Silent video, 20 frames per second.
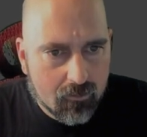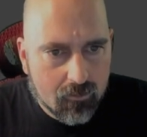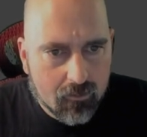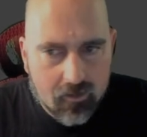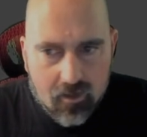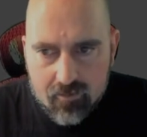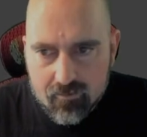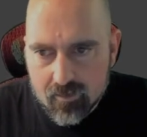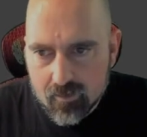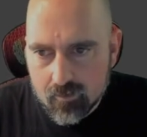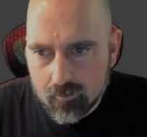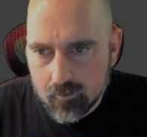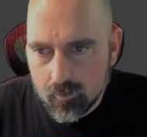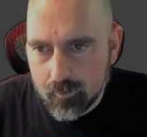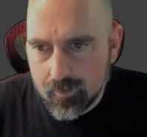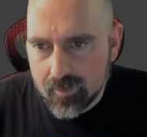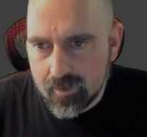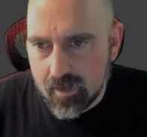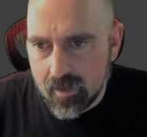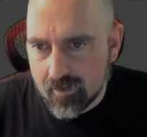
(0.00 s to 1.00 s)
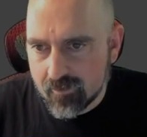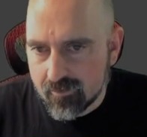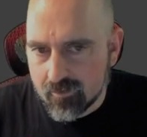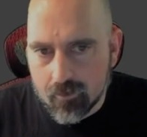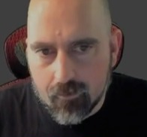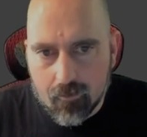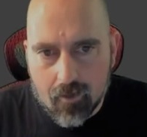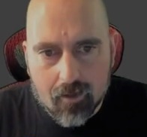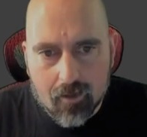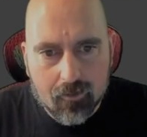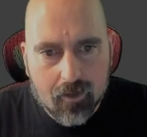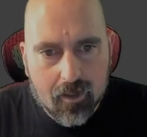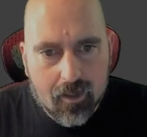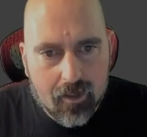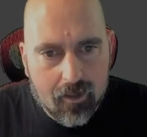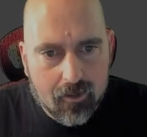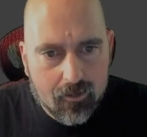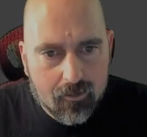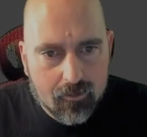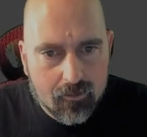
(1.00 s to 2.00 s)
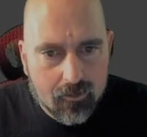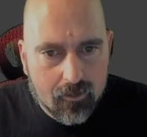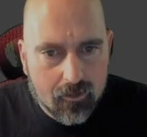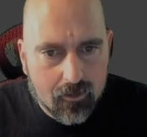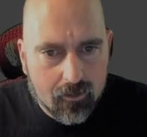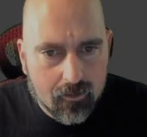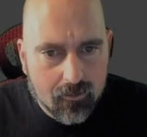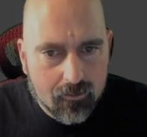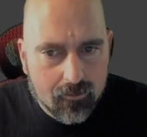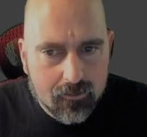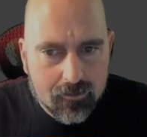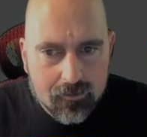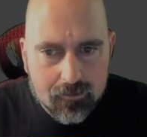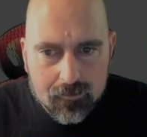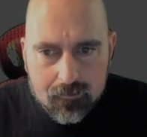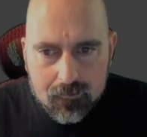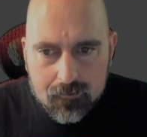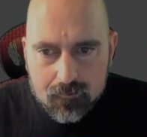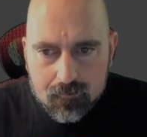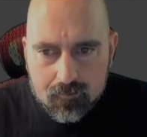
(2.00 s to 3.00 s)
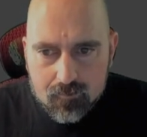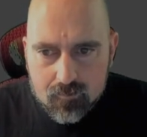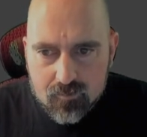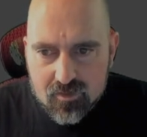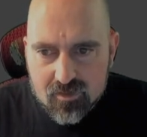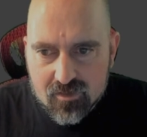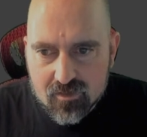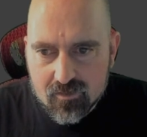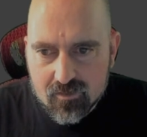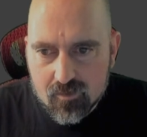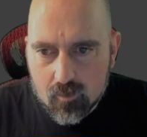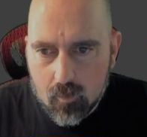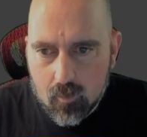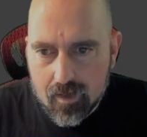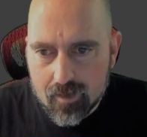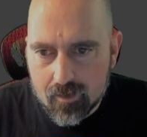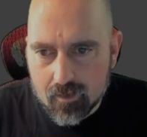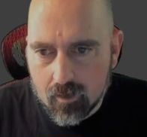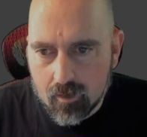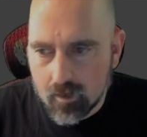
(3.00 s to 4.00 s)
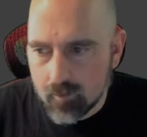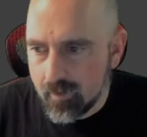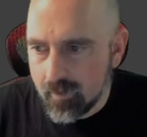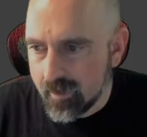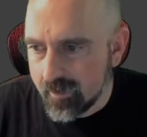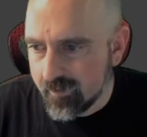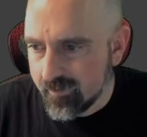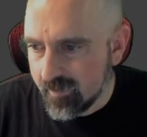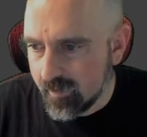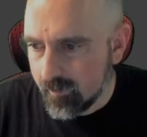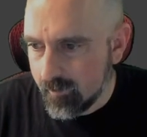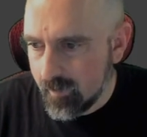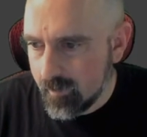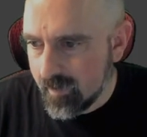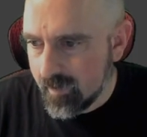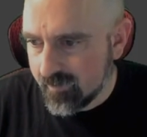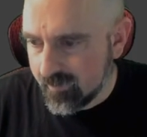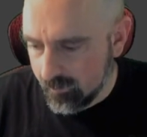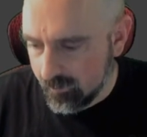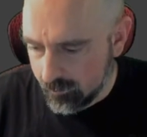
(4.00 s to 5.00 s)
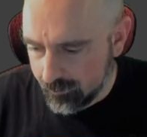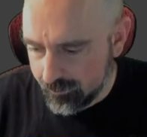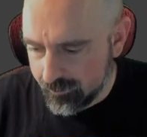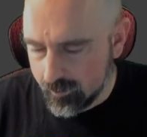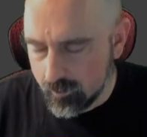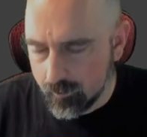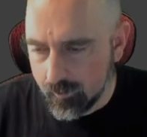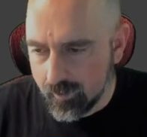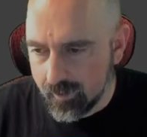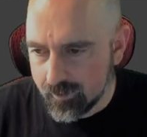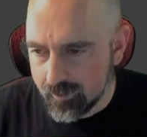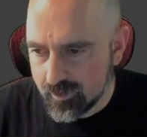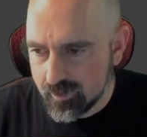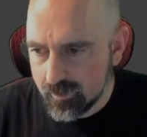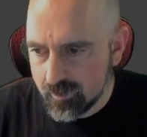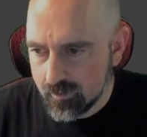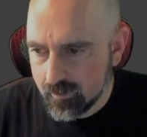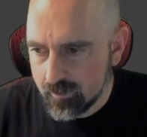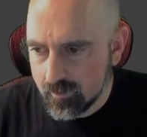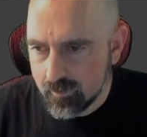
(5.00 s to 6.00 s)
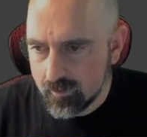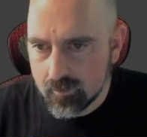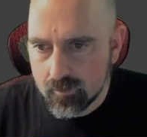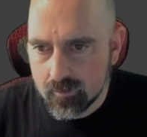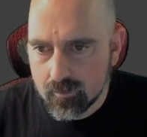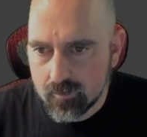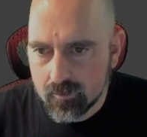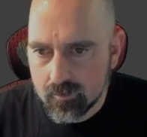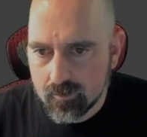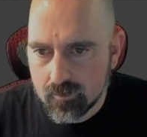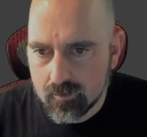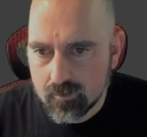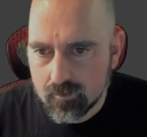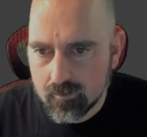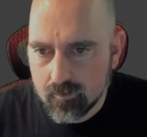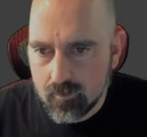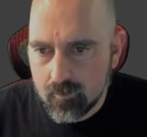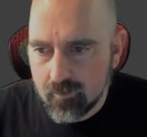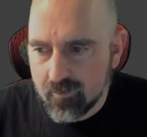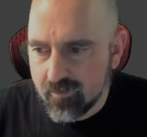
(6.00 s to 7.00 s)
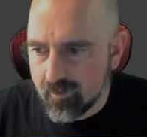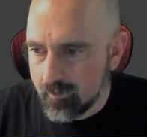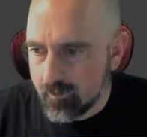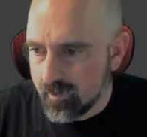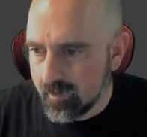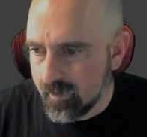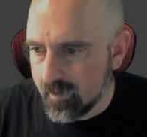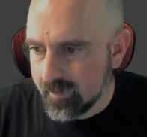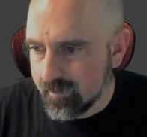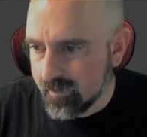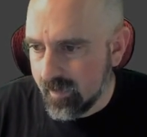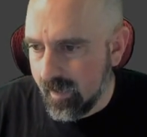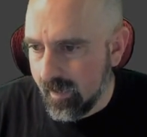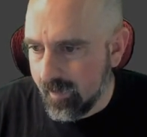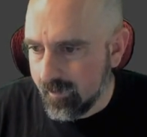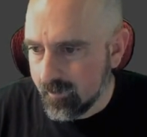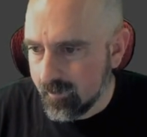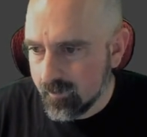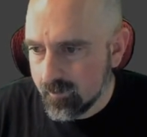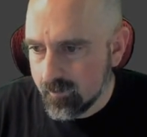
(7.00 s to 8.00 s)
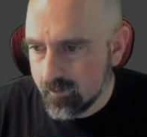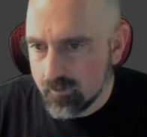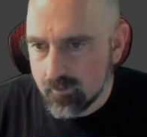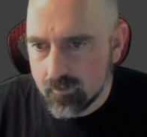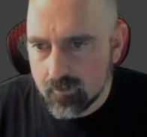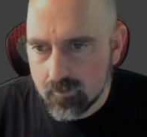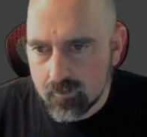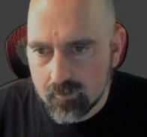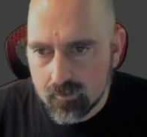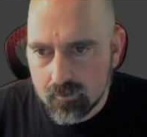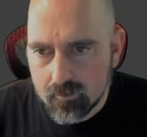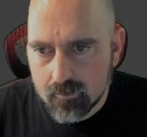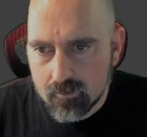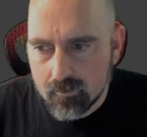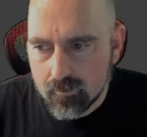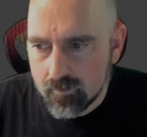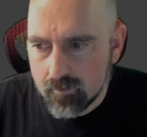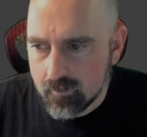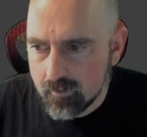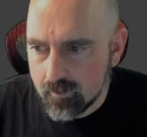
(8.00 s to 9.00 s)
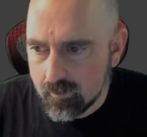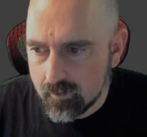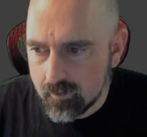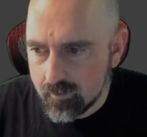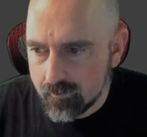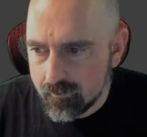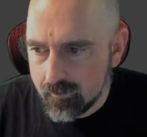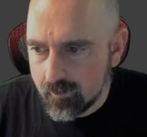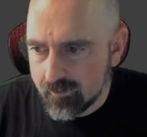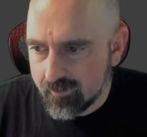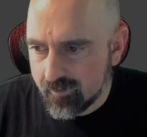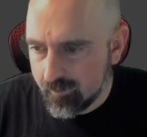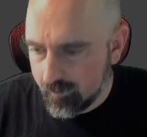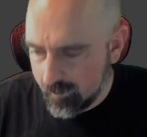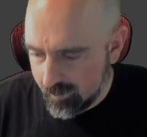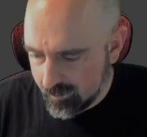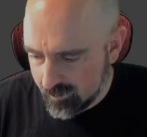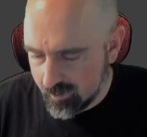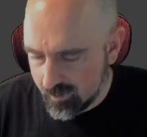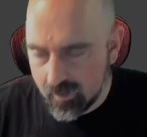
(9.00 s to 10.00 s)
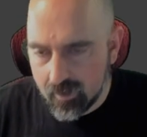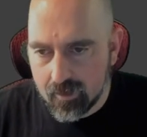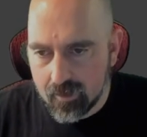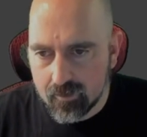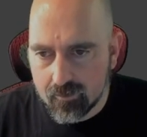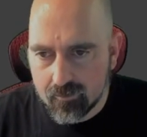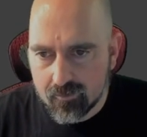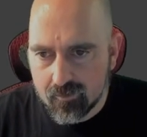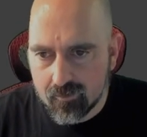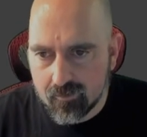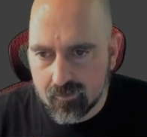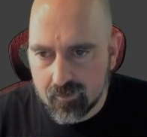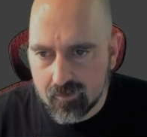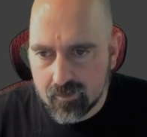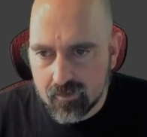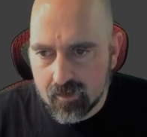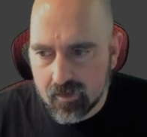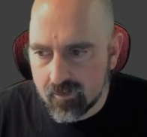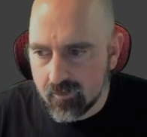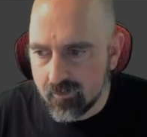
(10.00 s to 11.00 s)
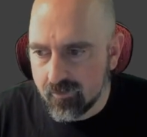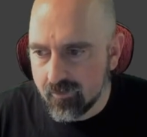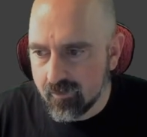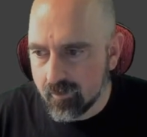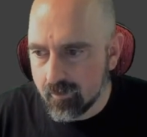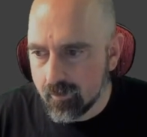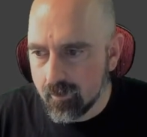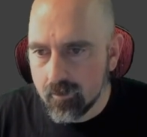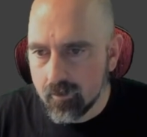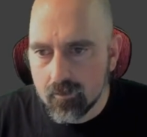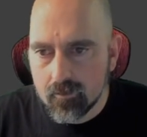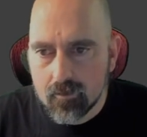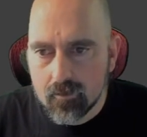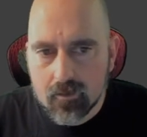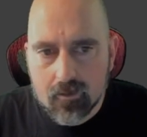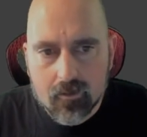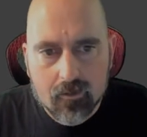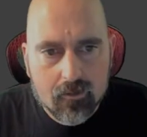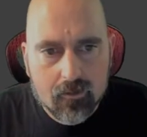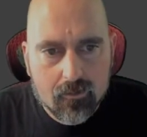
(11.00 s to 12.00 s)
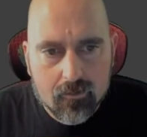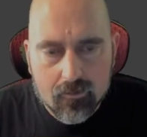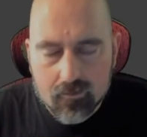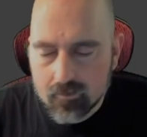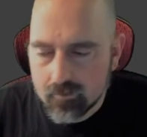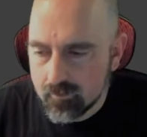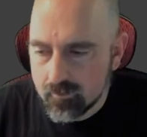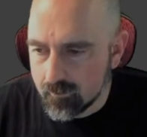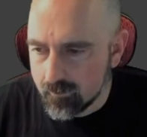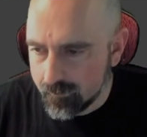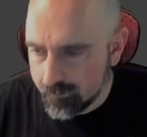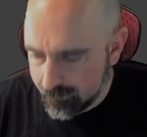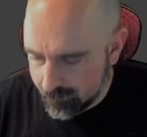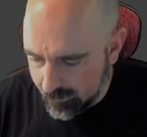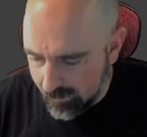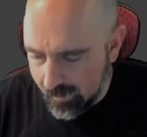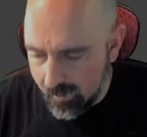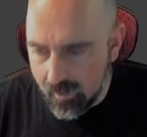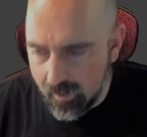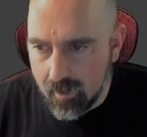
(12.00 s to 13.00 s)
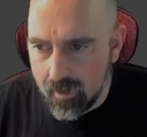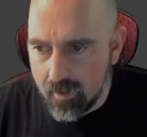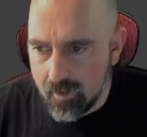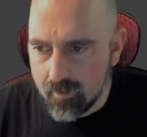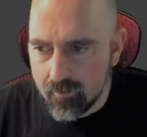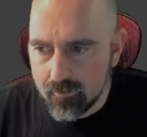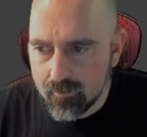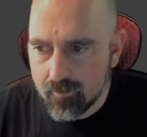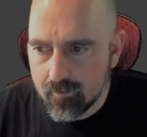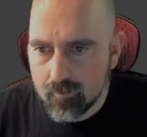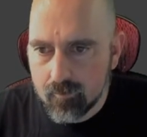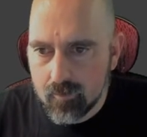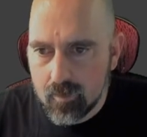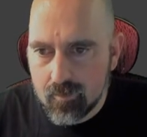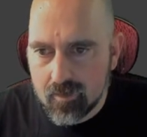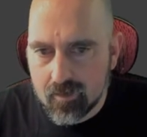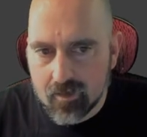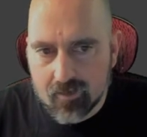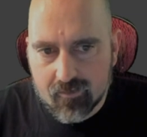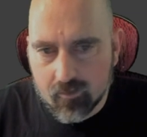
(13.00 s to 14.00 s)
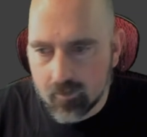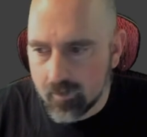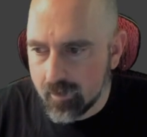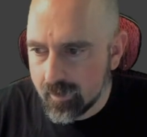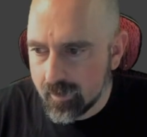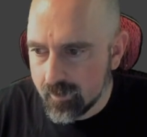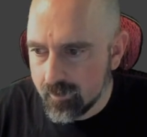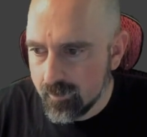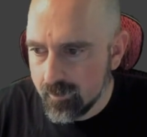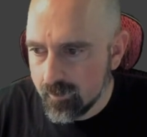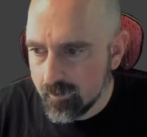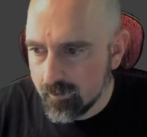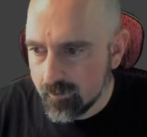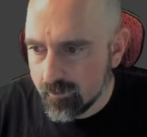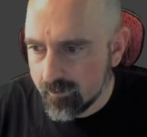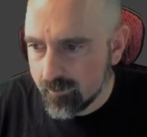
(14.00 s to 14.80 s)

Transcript: Give it a little bit of extra ground height. Just because of the way the car body's set. Maybe that's a little too much. Maybe something like that. Default suspension height, let's just set that to 0 or 5. Maybe that's what I could do.